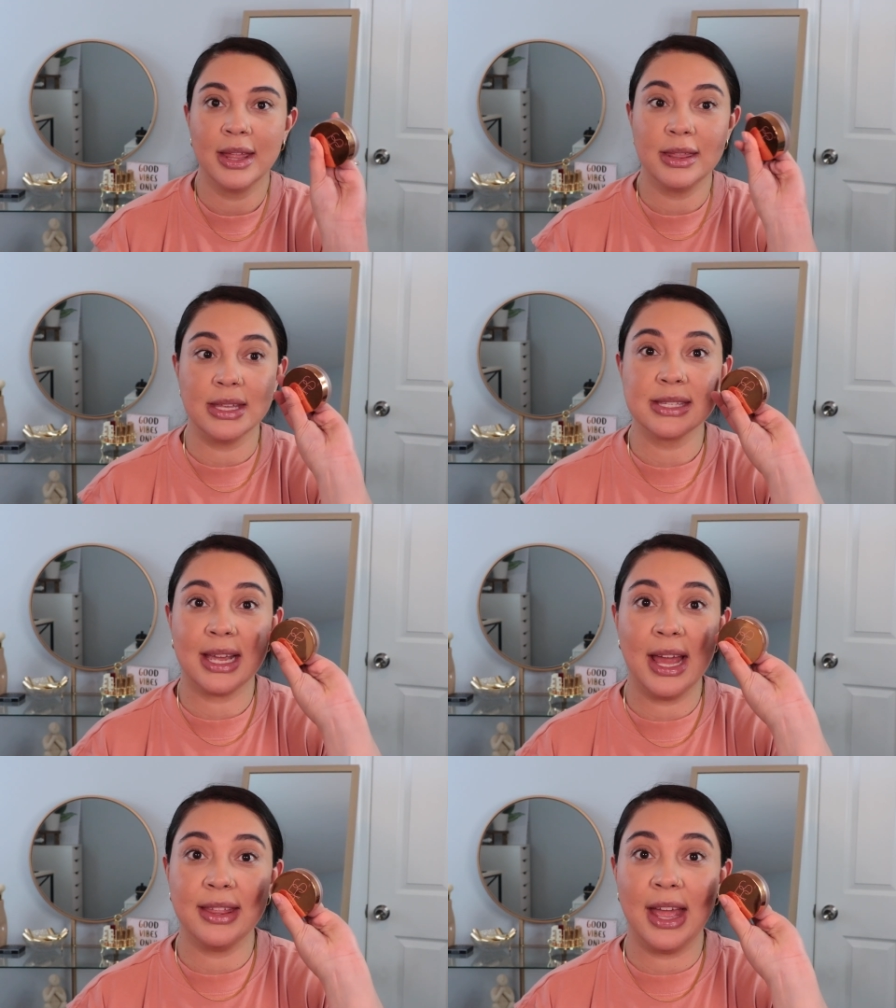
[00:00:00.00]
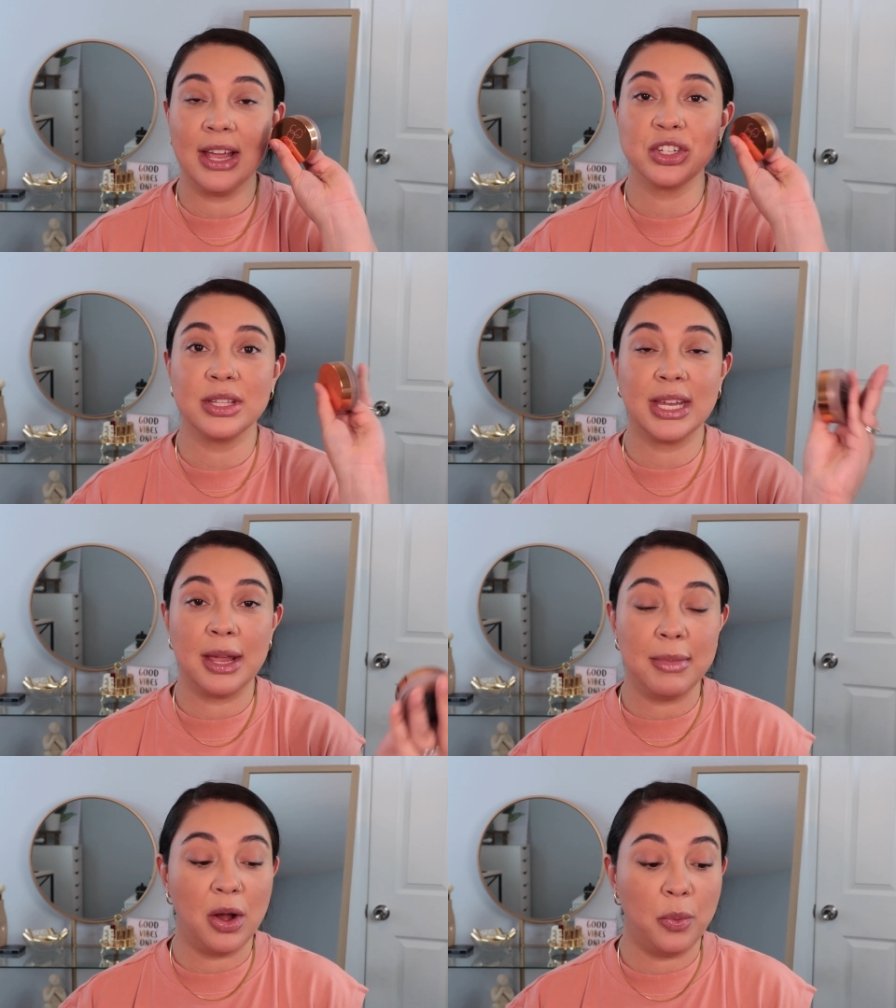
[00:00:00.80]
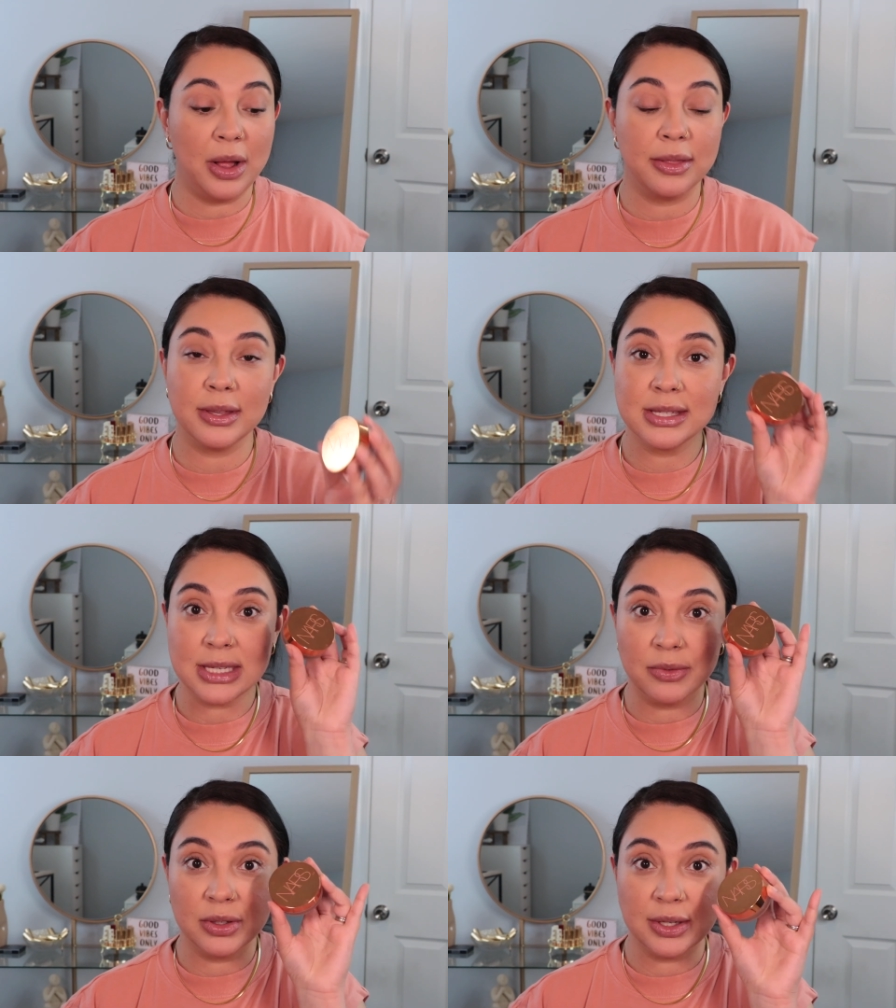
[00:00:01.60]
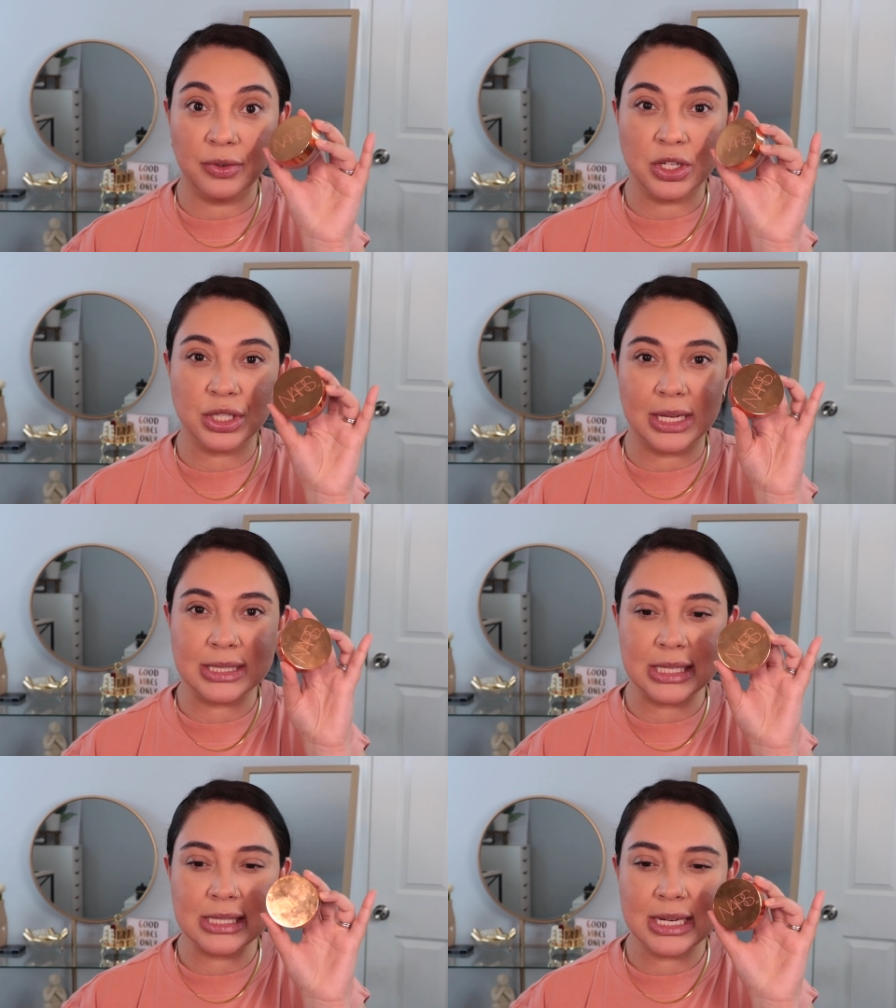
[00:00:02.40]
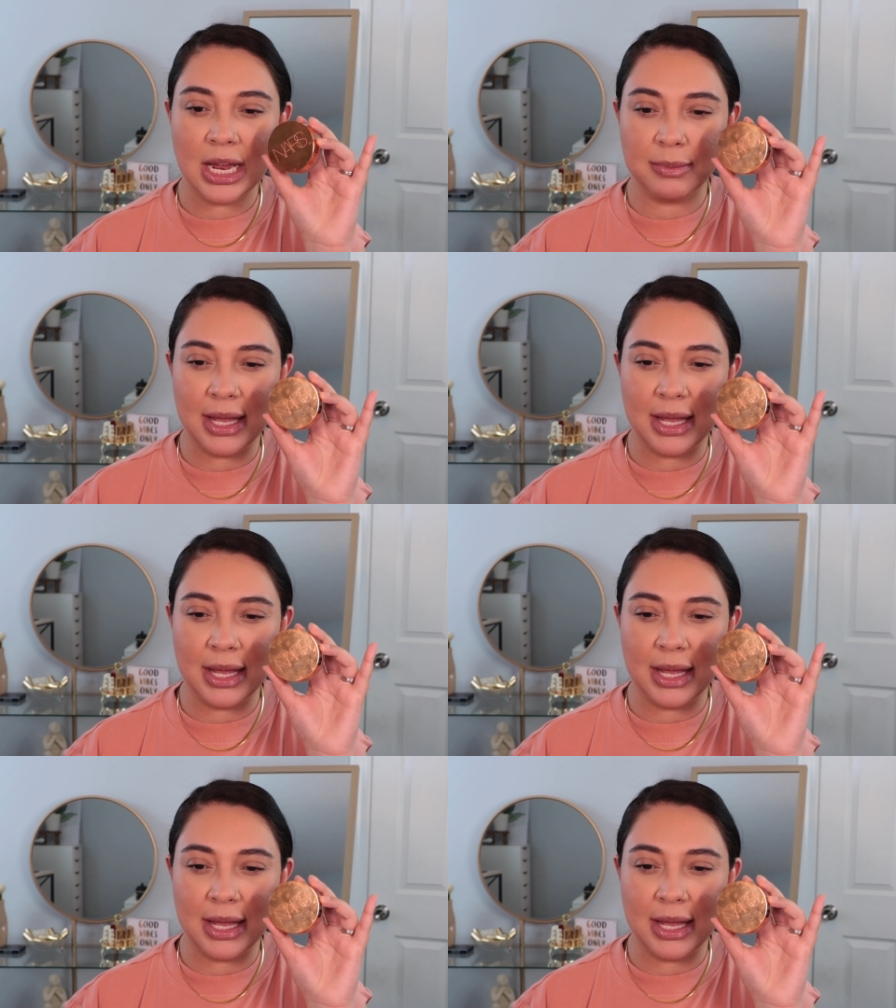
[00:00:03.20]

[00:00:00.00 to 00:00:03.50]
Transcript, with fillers: this guy, they actually came out with several different shades this time.